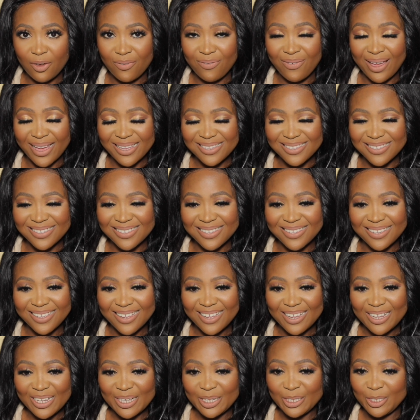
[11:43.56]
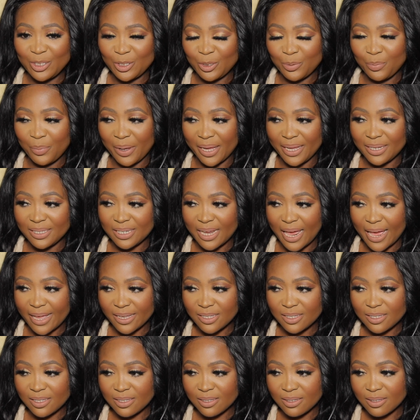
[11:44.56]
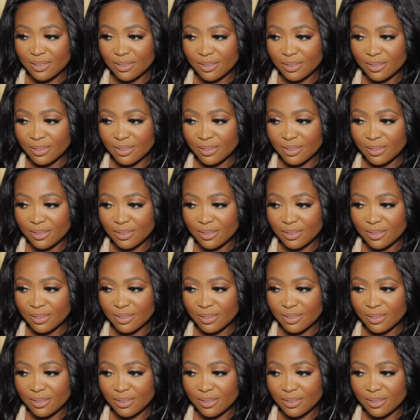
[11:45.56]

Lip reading: us do pay tax.